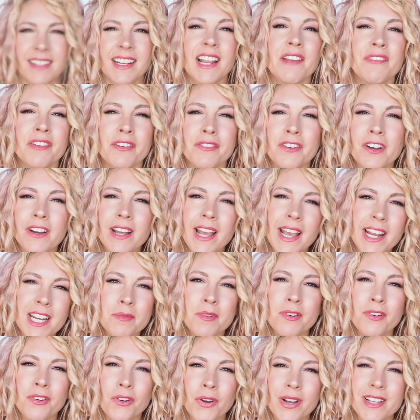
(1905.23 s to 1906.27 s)
If you've got any
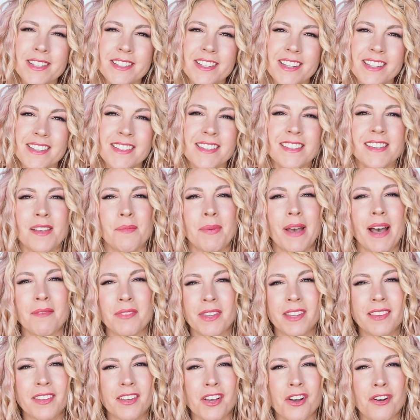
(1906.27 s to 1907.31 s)
more questions
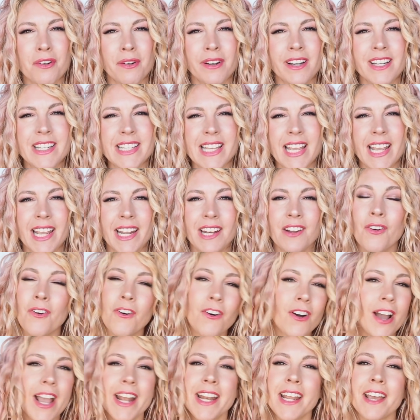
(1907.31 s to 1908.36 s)
about this curl routine
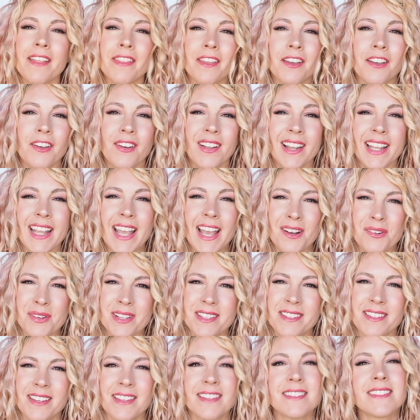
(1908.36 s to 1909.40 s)
or any other curly hair
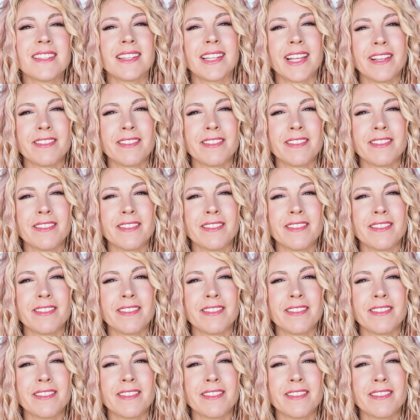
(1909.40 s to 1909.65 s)
questions,